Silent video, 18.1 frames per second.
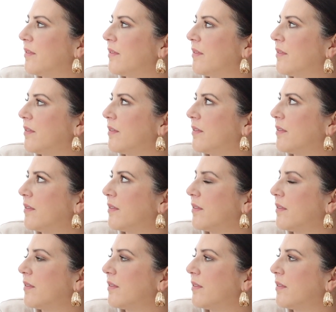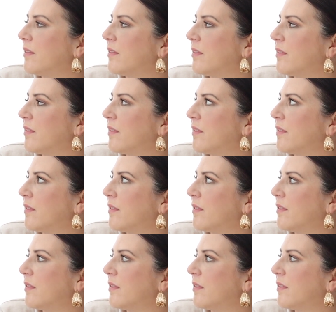
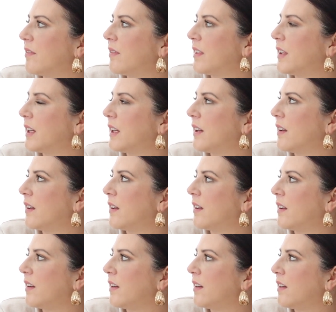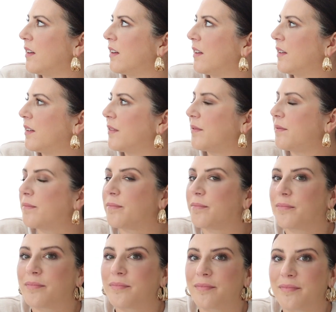
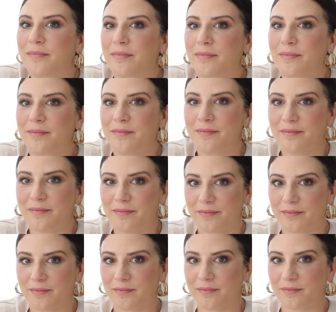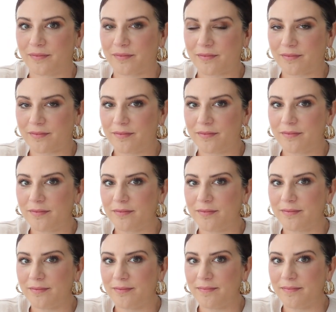
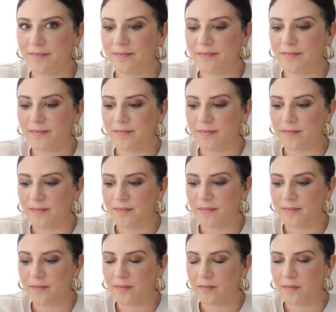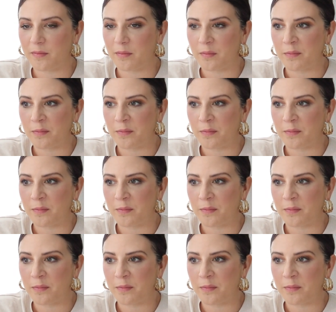No words are spoken by the person on screen.